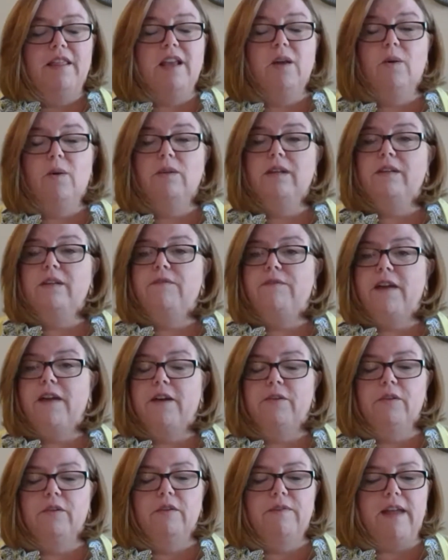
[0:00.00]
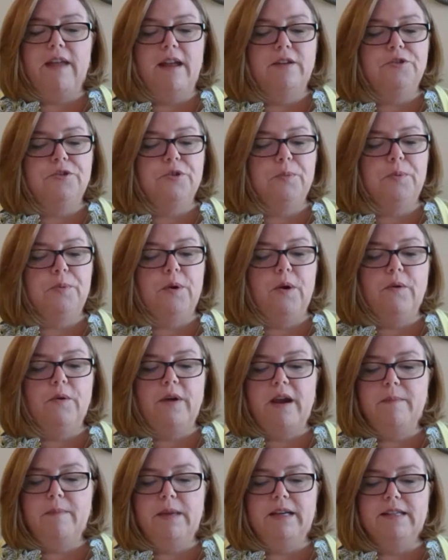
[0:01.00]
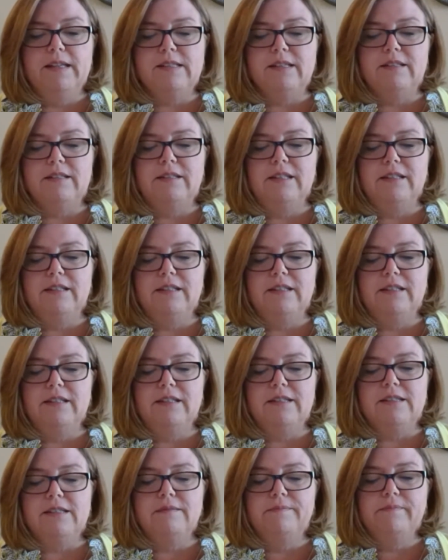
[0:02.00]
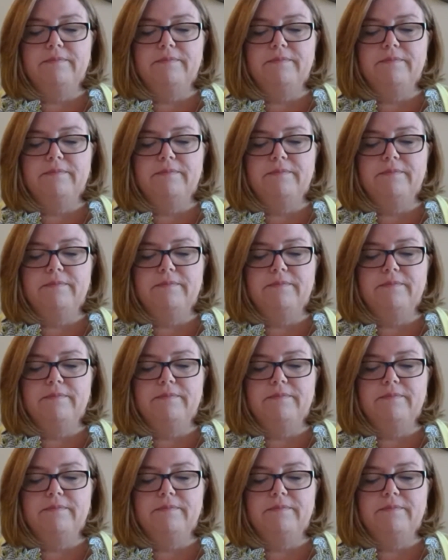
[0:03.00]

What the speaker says: the only federal voucher program in existence.